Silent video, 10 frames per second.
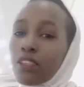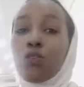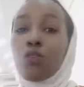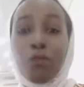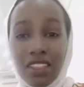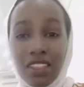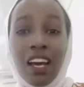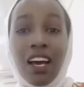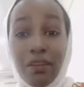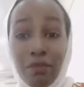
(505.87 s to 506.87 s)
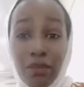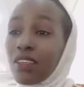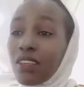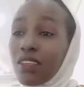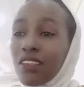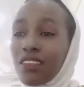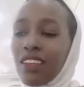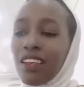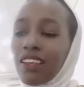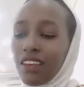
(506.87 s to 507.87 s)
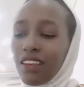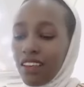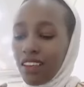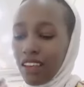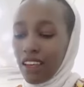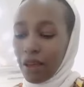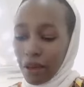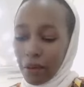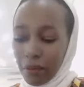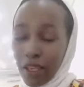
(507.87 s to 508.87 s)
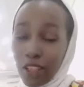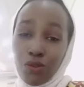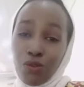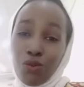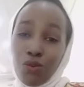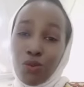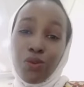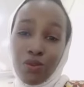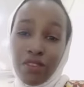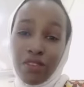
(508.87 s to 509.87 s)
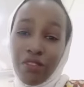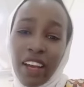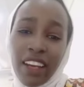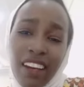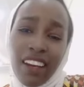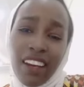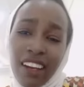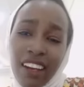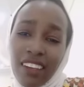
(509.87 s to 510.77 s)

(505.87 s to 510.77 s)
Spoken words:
No matter maybe they made you go through the fire,